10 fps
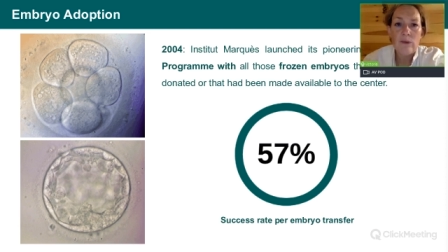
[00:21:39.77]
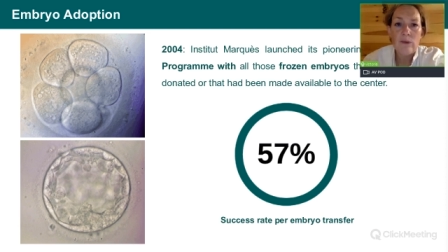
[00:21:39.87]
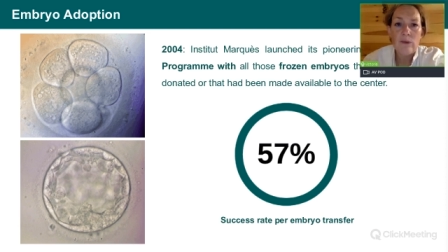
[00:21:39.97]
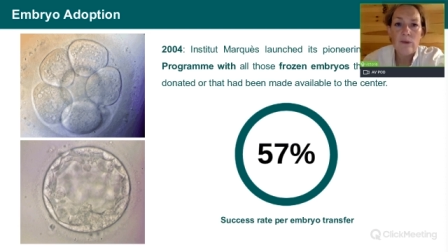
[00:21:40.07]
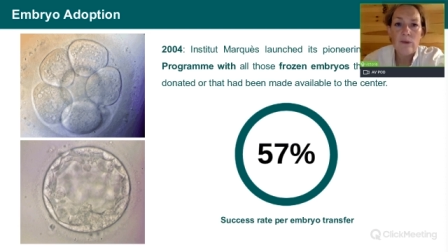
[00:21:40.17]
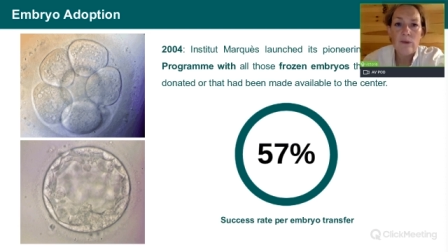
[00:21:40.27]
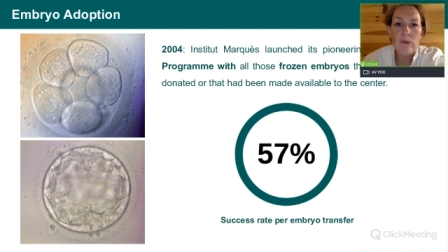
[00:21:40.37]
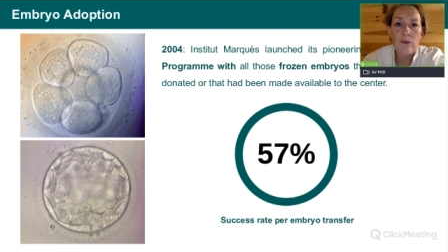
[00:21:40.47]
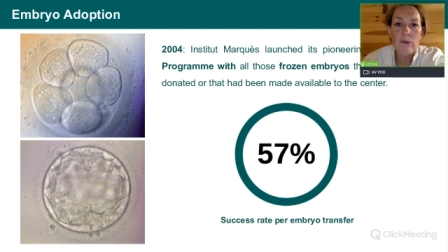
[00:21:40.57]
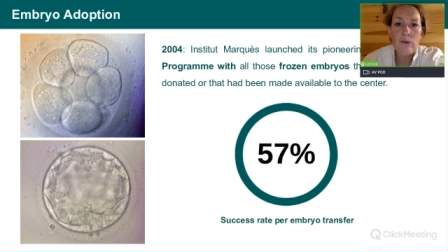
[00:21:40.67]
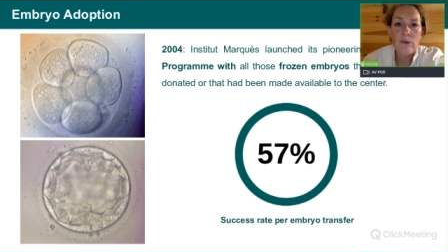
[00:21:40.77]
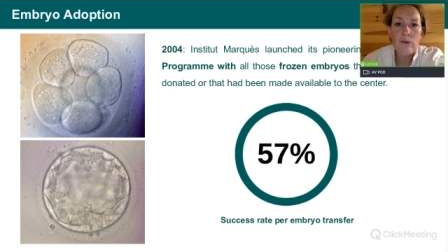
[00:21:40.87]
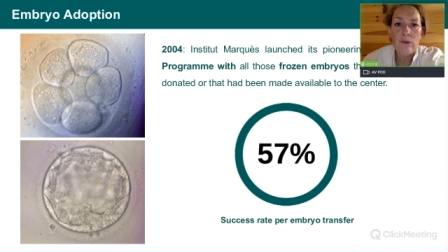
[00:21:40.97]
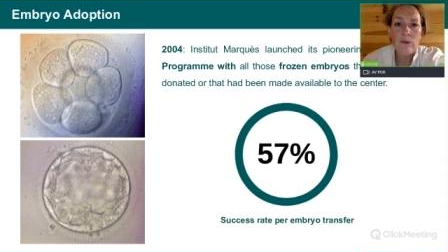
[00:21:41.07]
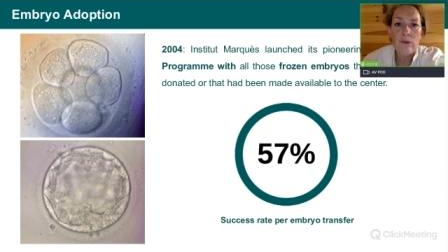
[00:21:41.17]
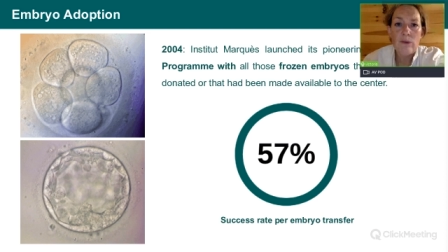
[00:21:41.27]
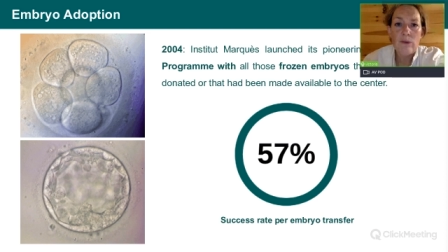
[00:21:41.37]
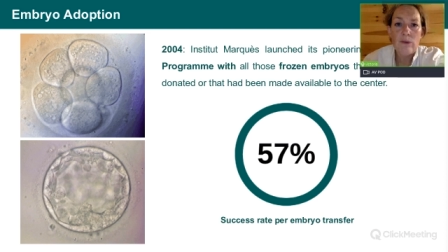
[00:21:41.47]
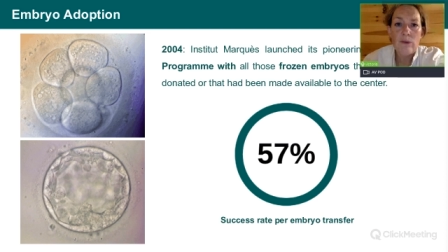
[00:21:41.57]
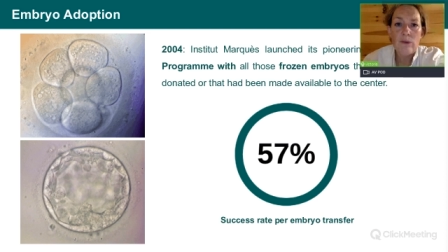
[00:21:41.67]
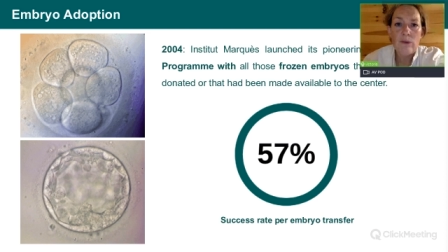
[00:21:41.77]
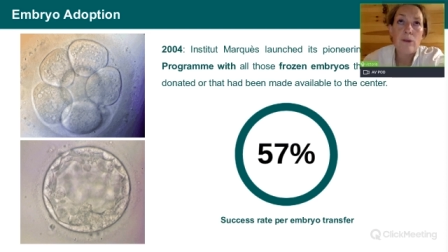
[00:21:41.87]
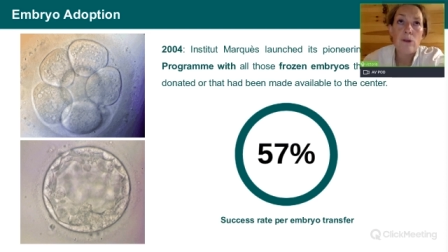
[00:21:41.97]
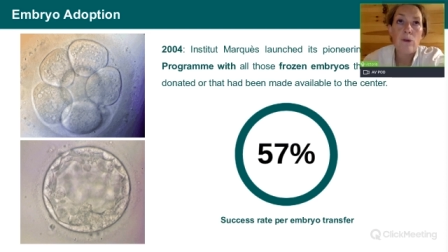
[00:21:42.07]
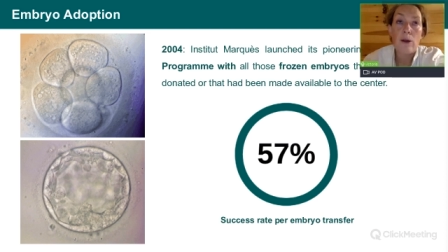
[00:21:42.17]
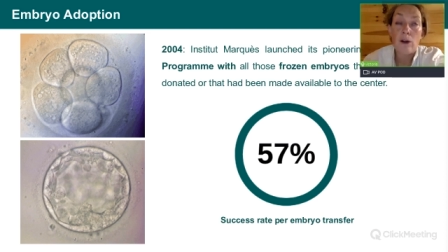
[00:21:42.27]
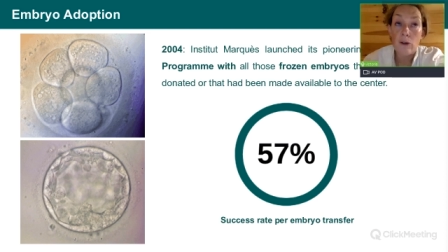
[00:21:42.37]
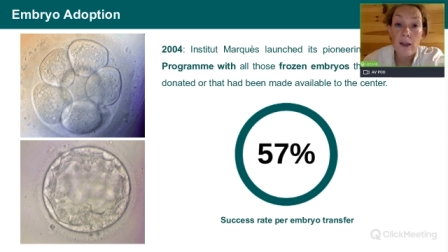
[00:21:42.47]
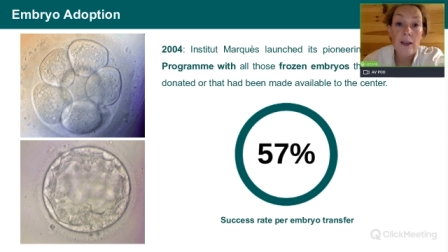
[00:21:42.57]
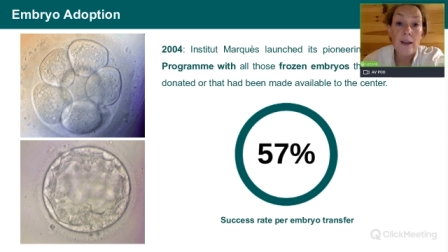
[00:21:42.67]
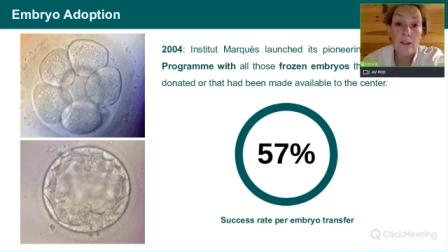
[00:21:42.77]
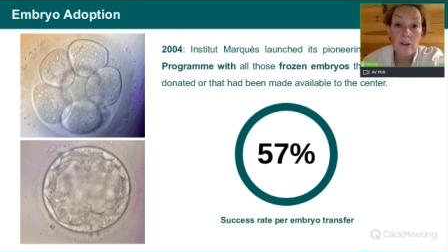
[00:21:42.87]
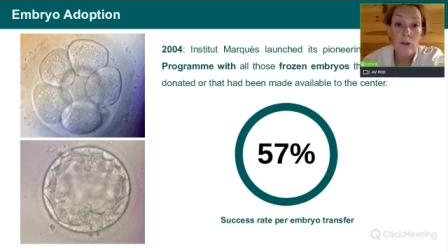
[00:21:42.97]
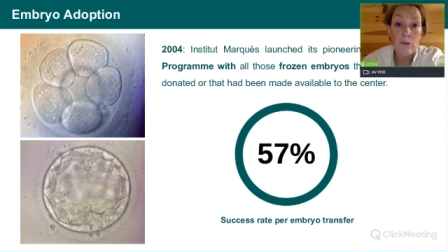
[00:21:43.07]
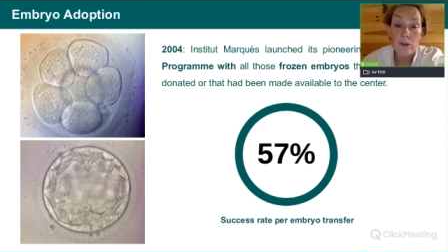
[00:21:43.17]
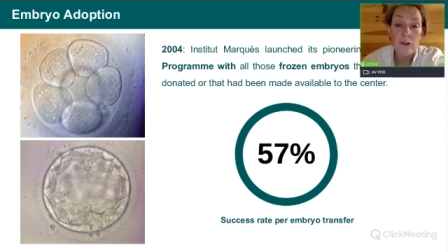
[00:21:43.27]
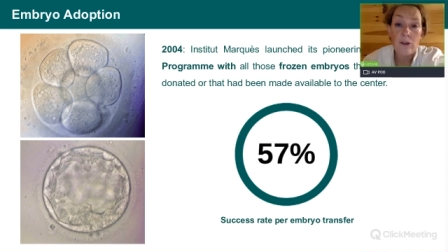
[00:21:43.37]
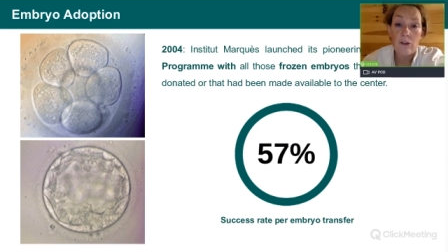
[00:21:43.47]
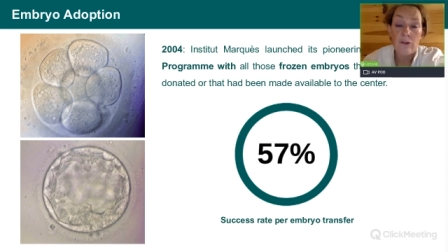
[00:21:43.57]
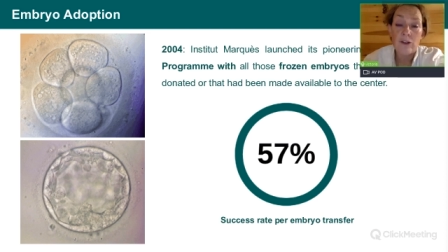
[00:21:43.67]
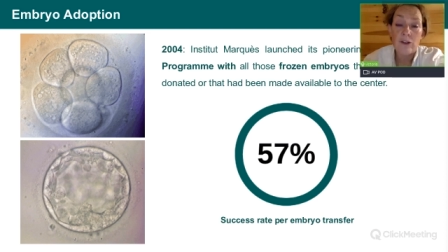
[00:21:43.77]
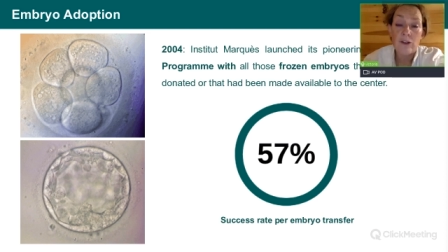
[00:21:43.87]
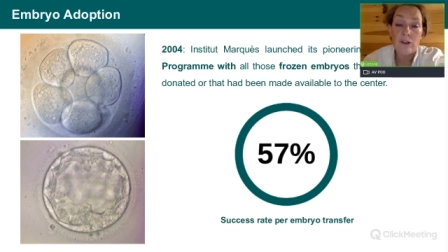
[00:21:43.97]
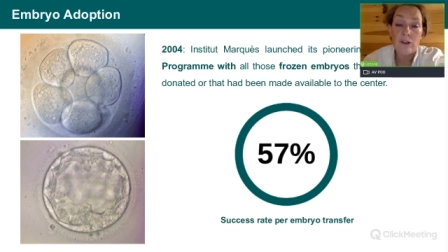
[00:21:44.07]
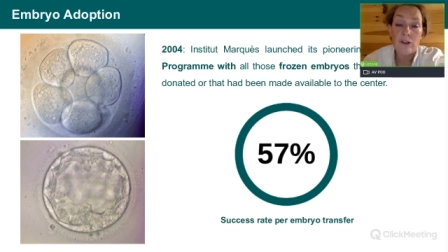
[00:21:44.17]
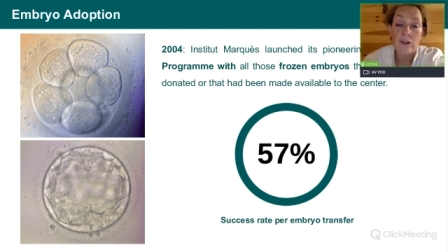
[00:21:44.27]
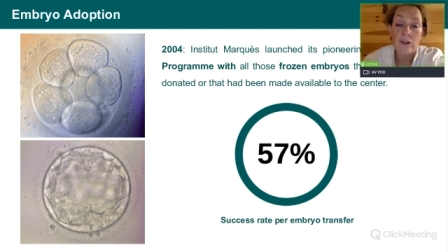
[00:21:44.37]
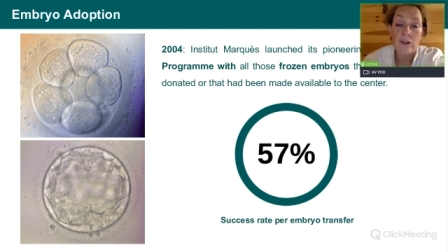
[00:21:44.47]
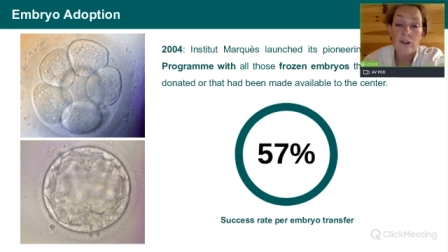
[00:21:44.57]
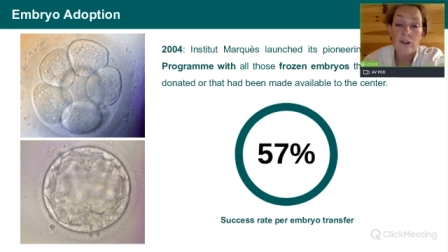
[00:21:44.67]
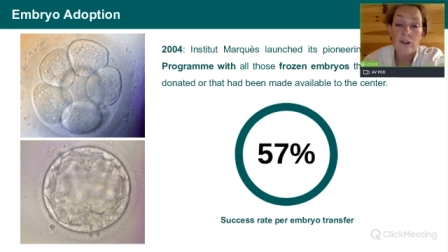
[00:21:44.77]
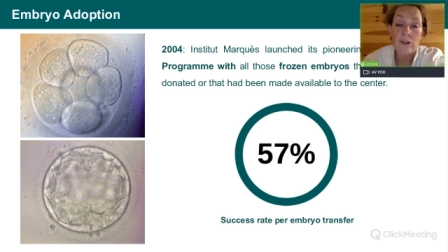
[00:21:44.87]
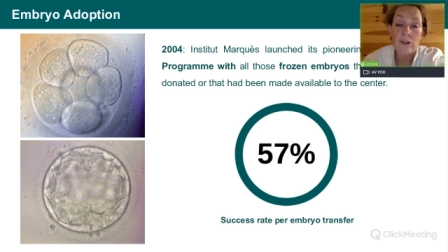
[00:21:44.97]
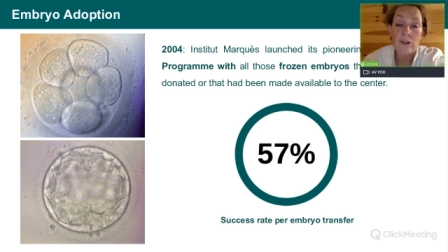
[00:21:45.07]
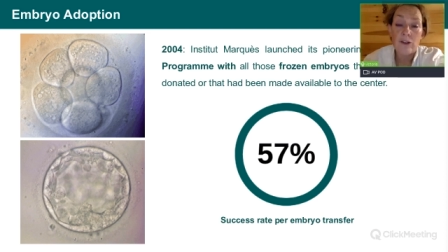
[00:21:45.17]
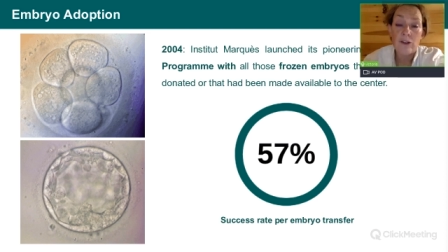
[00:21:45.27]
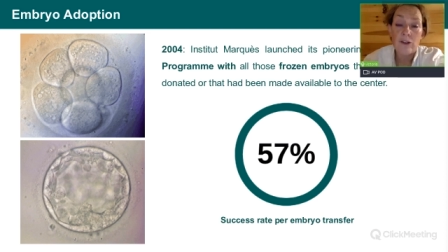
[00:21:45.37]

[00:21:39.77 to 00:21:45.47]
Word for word: It would particularly be people who are looking at adoption of a child, uh, often people